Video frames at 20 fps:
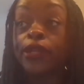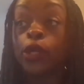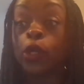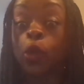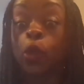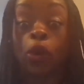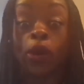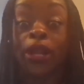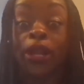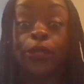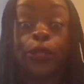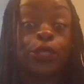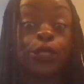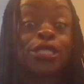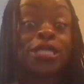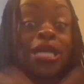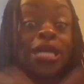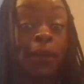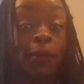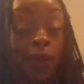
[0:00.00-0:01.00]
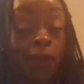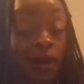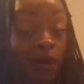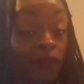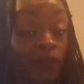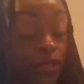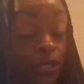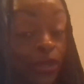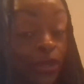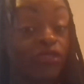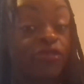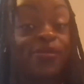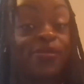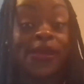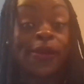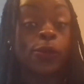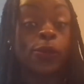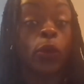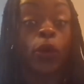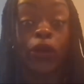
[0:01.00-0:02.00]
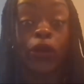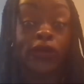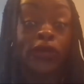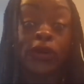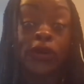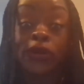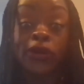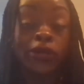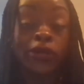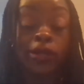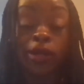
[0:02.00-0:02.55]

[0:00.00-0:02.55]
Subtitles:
on your time off and you have to be at work,